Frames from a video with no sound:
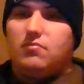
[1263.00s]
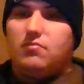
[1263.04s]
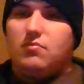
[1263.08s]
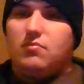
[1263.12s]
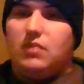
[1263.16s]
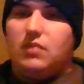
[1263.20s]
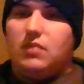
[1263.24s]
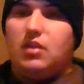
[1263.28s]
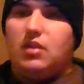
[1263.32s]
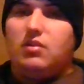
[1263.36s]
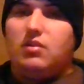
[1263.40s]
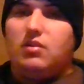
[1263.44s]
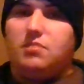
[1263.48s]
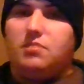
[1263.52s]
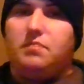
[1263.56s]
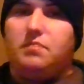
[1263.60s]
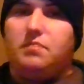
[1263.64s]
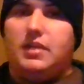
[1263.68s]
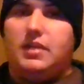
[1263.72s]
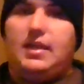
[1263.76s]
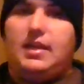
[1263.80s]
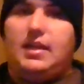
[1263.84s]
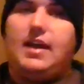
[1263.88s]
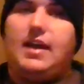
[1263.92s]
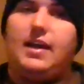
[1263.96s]
just
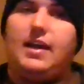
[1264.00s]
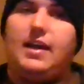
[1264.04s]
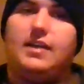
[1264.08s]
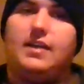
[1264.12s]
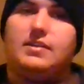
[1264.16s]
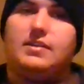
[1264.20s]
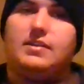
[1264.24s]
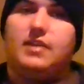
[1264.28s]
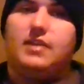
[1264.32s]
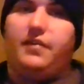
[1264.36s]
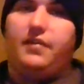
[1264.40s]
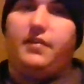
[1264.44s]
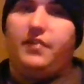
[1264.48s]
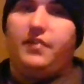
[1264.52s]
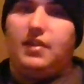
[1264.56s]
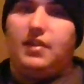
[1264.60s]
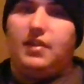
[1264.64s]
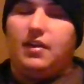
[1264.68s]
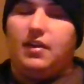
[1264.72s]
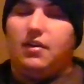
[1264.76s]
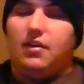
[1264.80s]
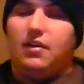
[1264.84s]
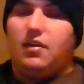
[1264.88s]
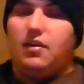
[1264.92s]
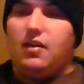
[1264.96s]
putting that kind of stuff in
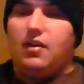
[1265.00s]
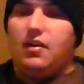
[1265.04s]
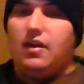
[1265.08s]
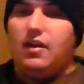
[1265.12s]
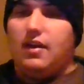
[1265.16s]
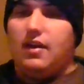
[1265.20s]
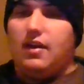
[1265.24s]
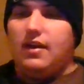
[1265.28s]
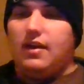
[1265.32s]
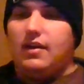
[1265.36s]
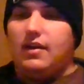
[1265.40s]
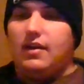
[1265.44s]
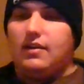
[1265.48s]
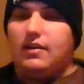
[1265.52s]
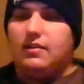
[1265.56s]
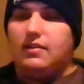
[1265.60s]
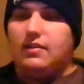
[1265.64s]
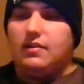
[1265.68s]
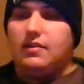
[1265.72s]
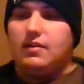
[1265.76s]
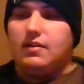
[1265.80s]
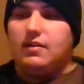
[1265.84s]
there, and